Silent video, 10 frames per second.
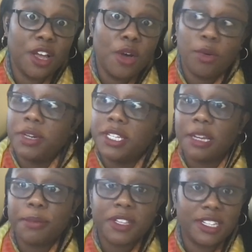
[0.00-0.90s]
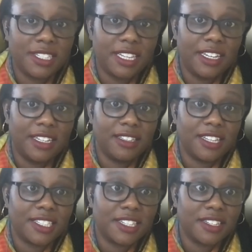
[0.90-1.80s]
what we typically see in
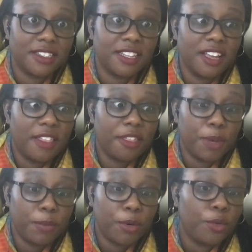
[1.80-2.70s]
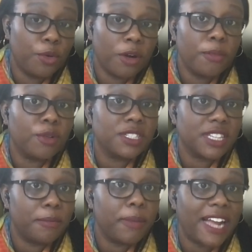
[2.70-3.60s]
this is the people who are most
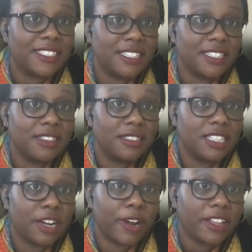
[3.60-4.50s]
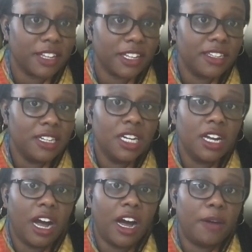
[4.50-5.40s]
impacted directly
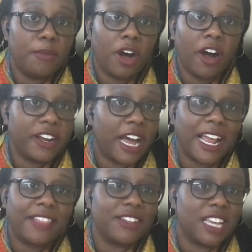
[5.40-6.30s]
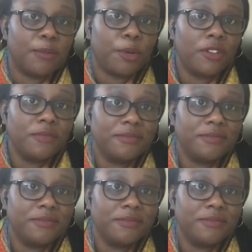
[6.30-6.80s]
are not at the table.